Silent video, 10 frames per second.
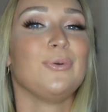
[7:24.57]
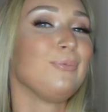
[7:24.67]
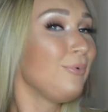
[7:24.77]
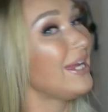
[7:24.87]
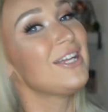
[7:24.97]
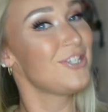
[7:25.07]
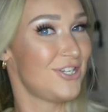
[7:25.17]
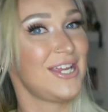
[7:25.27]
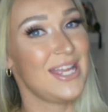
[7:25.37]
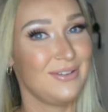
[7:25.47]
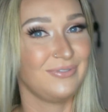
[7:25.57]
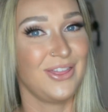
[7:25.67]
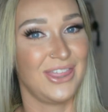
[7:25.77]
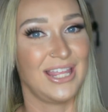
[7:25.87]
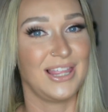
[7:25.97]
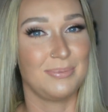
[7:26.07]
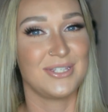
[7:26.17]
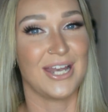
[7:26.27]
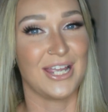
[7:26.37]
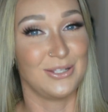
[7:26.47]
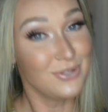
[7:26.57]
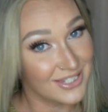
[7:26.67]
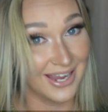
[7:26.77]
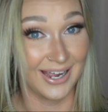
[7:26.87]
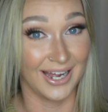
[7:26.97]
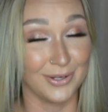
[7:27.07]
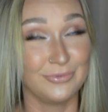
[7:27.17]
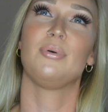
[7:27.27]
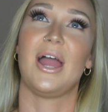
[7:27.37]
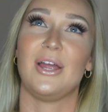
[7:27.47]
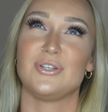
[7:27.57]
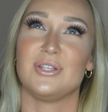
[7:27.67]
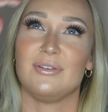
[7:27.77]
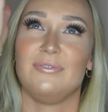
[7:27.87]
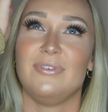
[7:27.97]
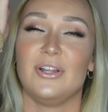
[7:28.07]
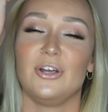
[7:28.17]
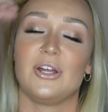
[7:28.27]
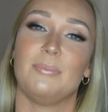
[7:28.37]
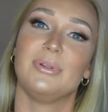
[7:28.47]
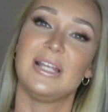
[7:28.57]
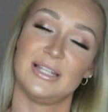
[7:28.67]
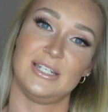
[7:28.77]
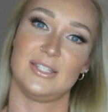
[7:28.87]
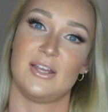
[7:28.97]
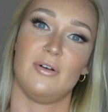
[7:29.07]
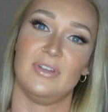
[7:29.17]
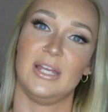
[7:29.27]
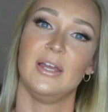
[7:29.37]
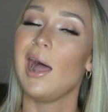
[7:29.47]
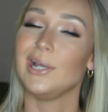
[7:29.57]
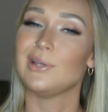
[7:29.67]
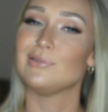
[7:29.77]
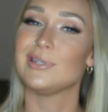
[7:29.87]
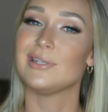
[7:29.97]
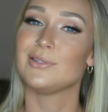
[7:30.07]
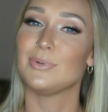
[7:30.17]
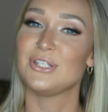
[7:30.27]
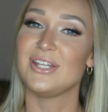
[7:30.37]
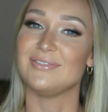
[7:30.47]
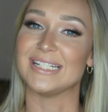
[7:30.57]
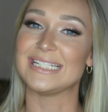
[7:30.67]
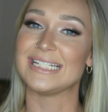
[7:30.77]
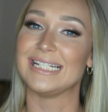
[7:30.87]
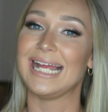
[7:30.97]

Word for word: re-achieve the lips that I used to have prior to the filler completely dissolving. I use these to achieve it.